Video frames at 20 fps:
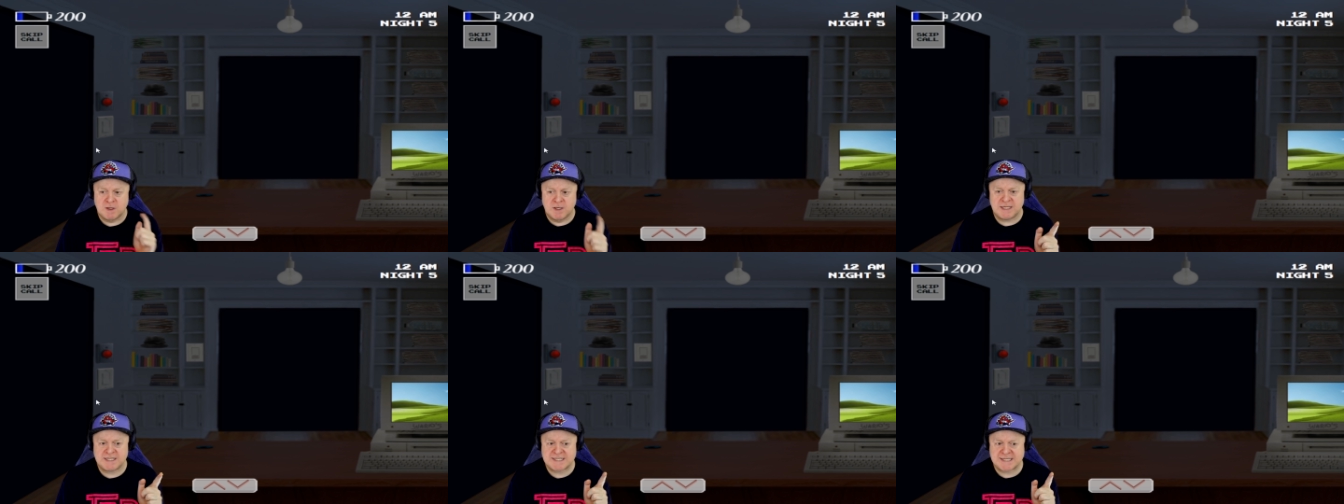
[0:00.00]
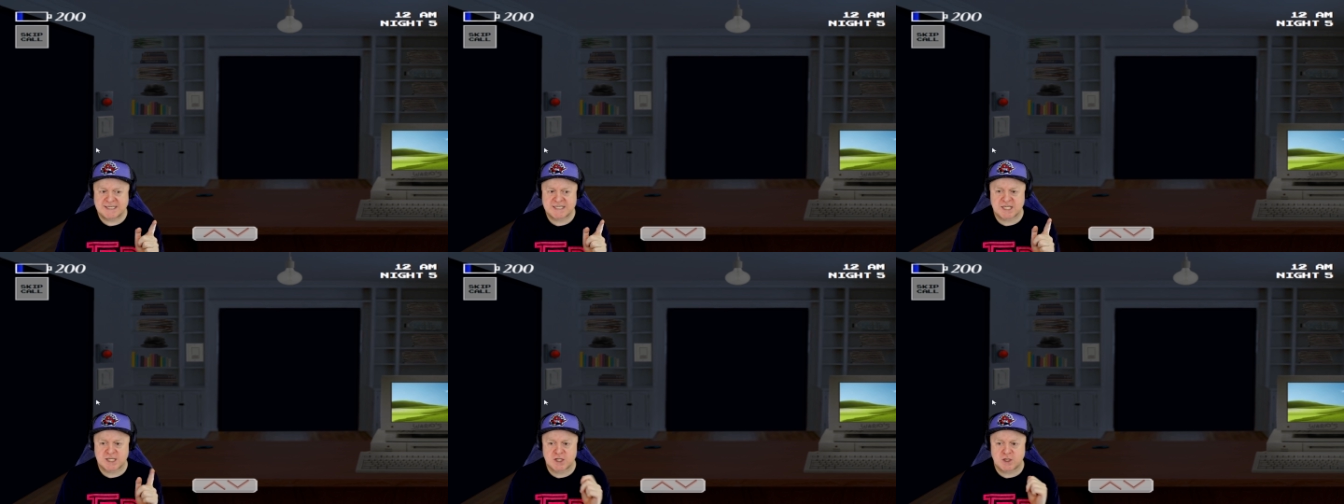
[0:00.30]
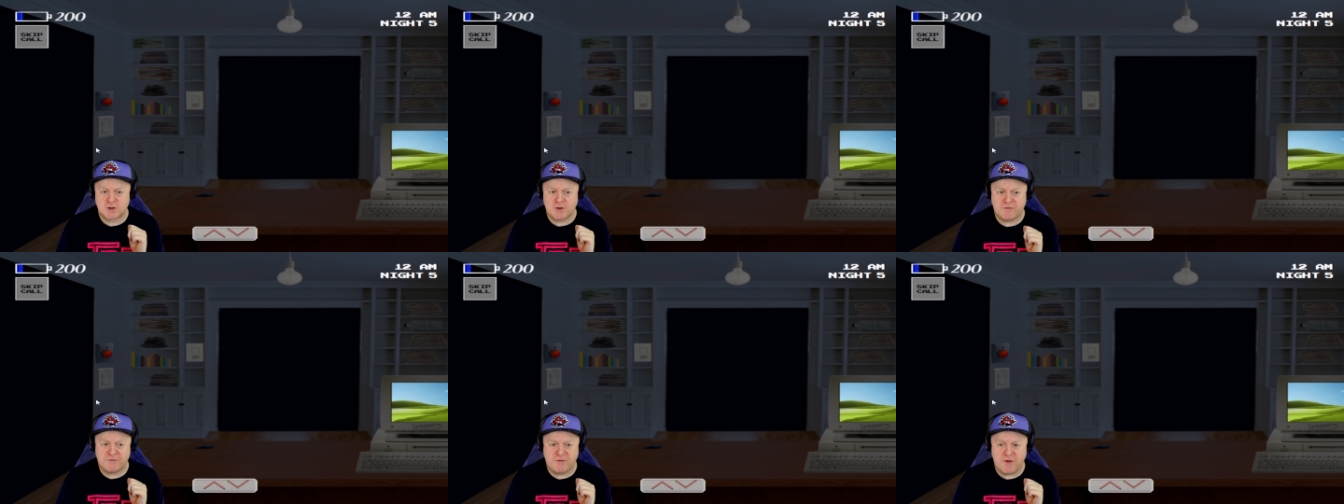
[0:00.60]
Let's listen
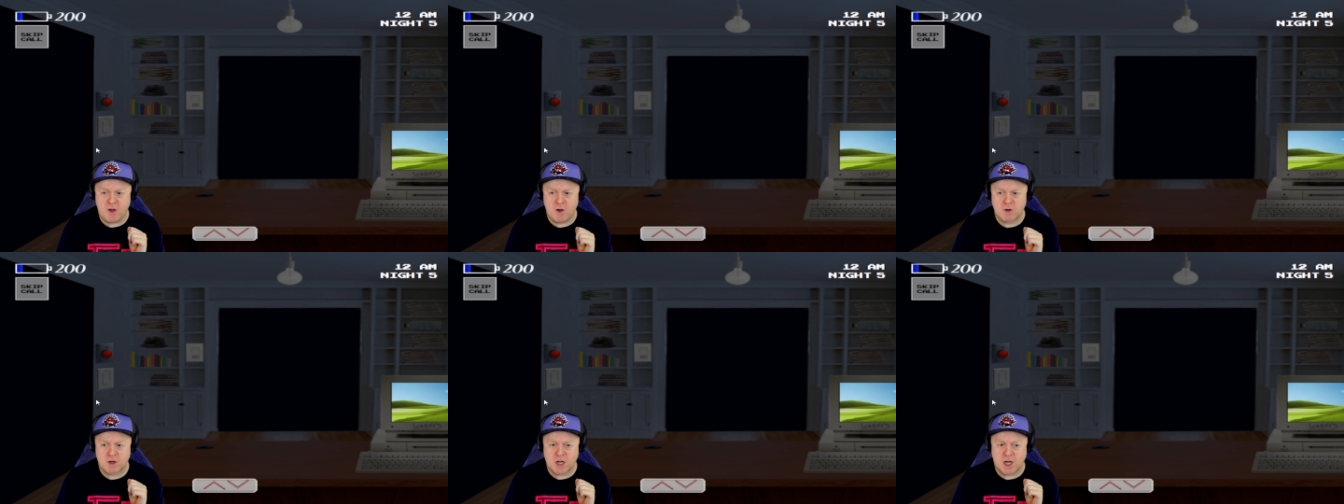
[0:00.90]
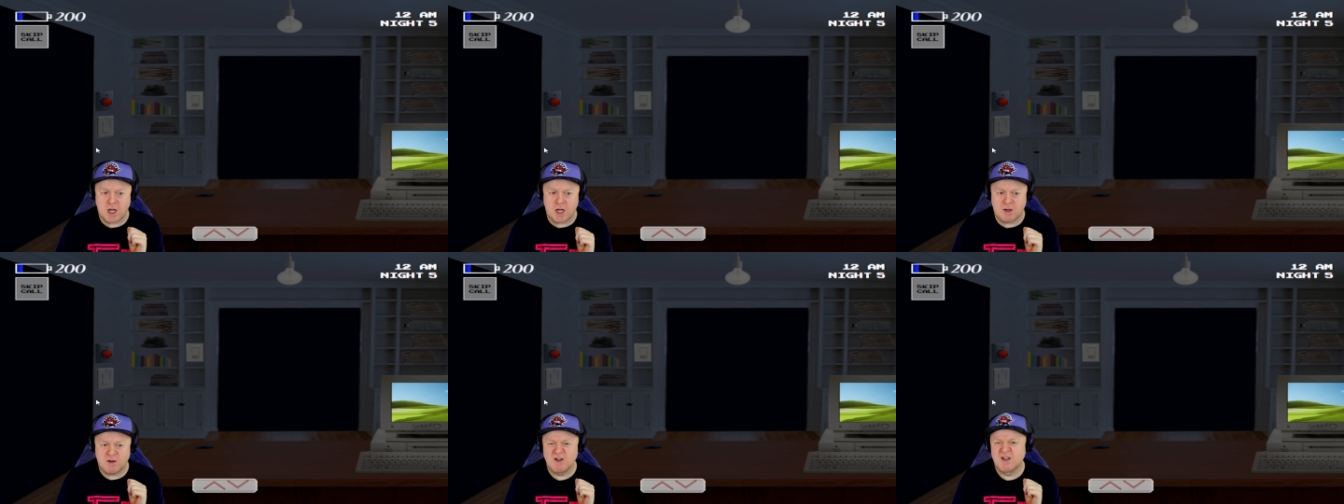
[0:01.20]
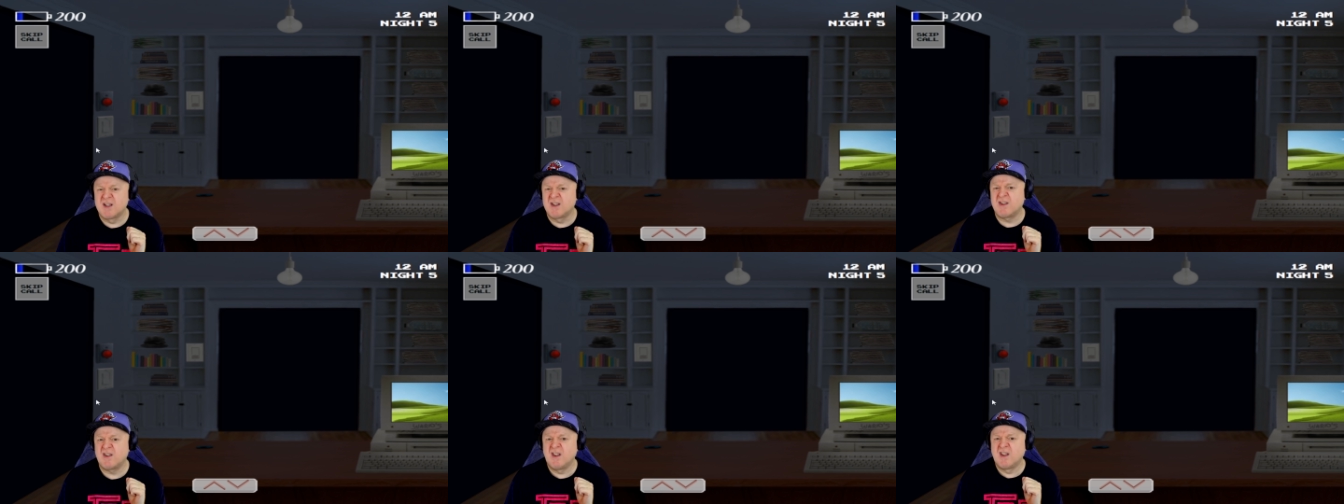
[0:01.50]
to the phone
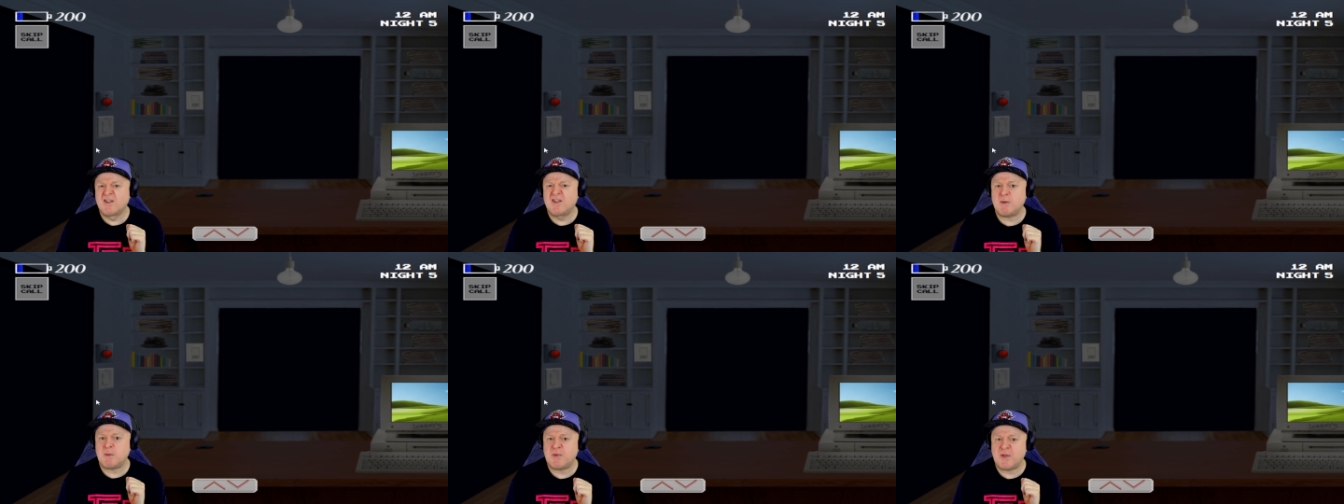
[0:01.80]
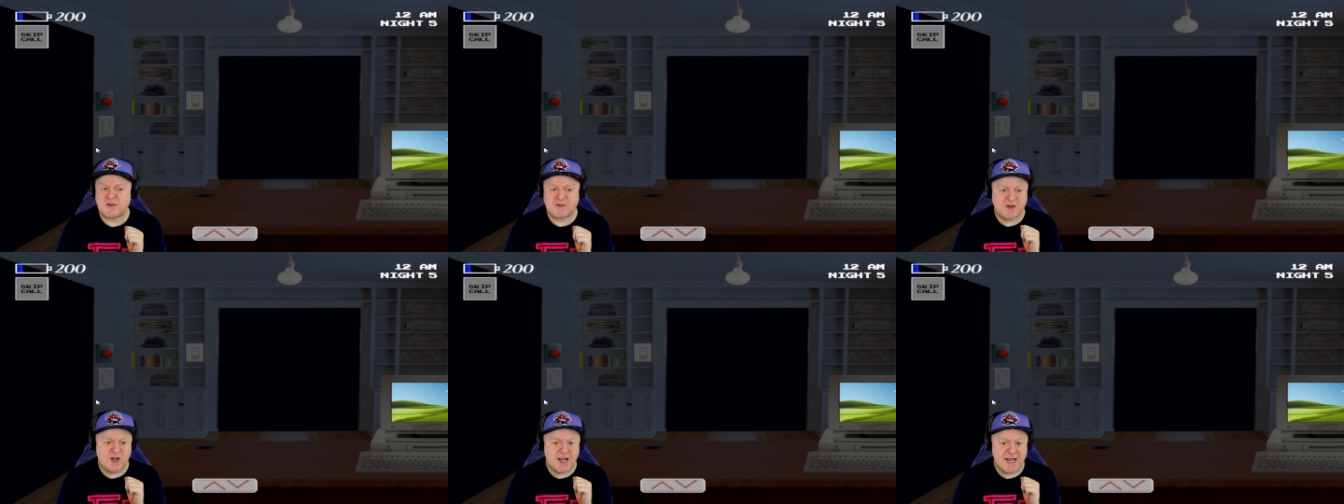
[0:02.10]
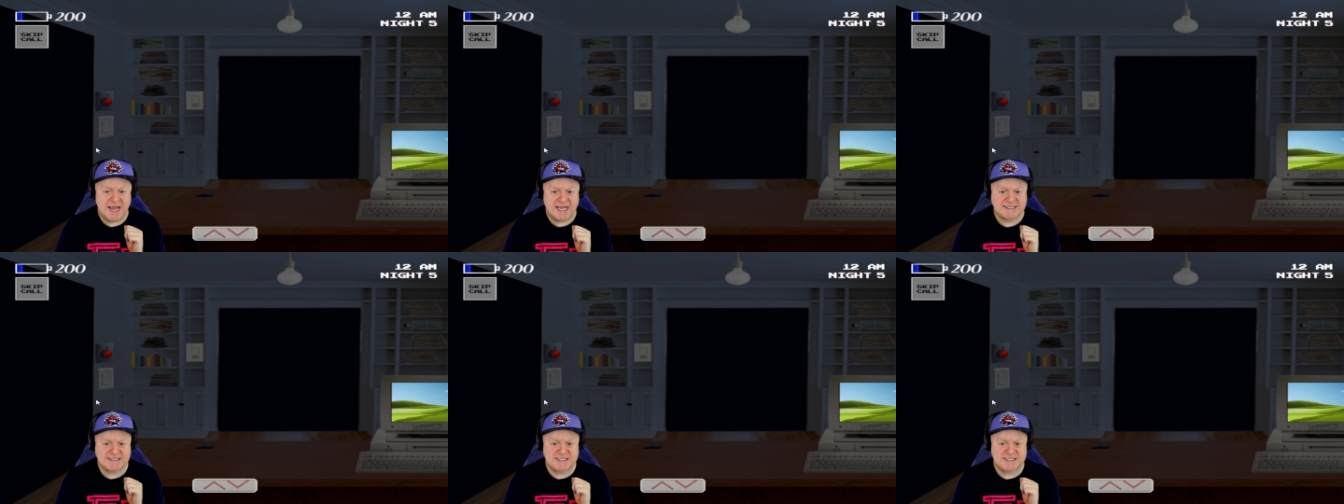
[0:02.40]
call, see what this
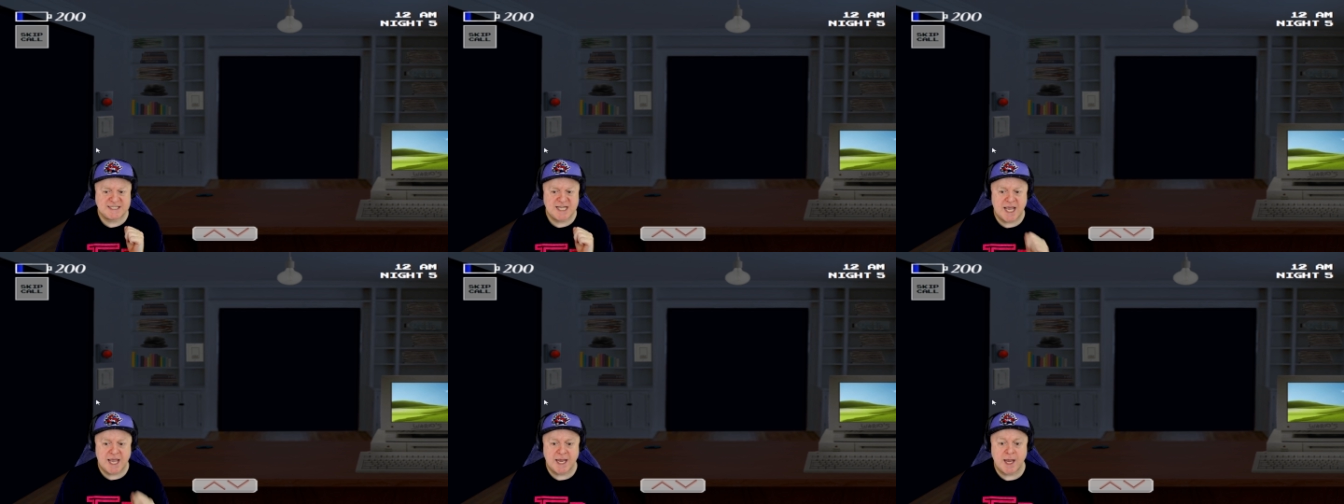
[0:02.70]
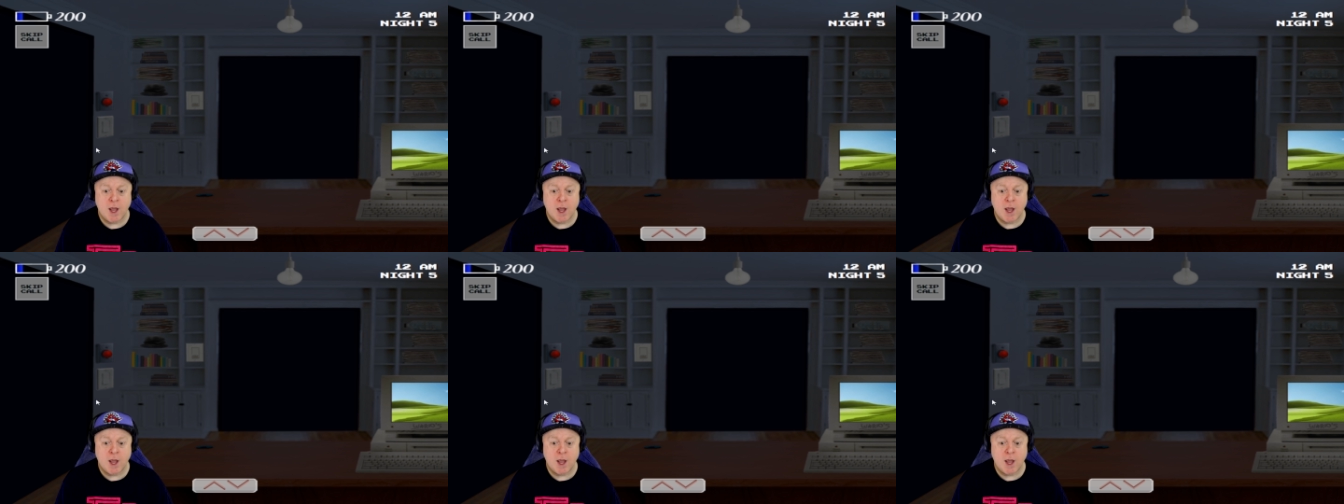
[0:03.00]
guy has to say.